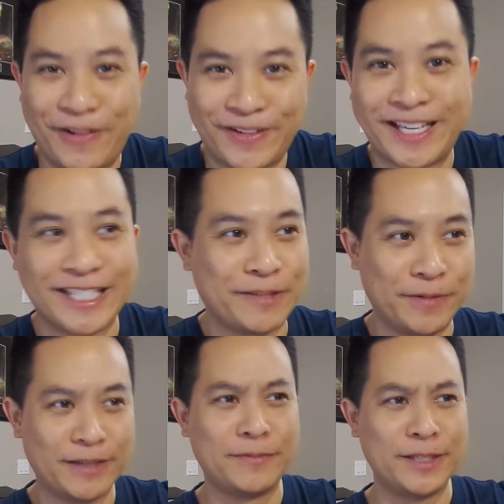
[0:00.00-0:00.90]

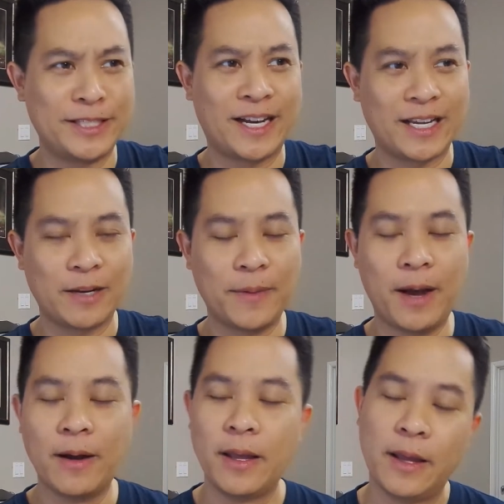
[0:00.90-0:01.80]
verification? What what are you talking
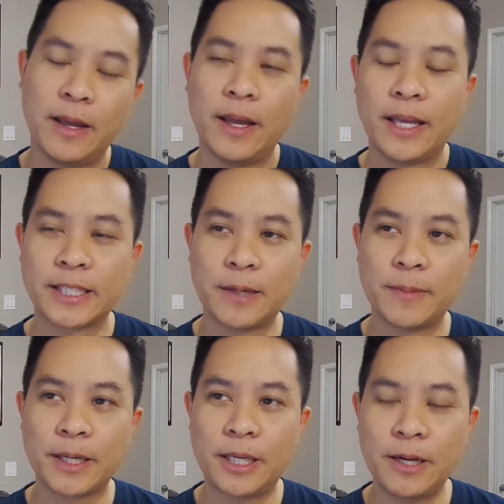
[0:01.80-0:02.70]
about?" And so
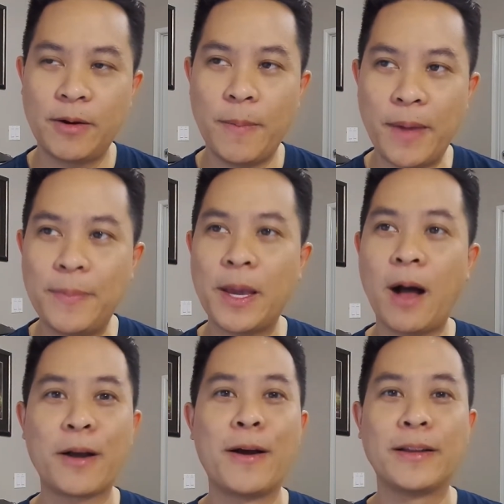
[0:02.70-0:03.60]
I'm like, you know what? Maybe
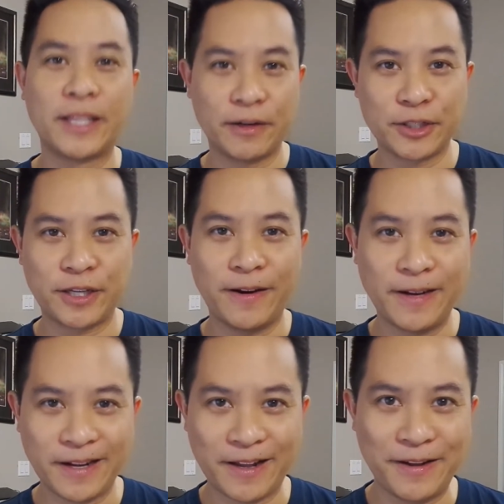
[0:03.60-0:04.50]
I'll go out there and share. It.
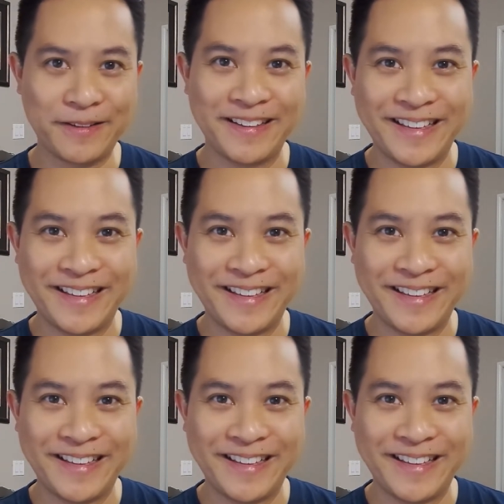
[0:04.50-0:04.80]
And I kind of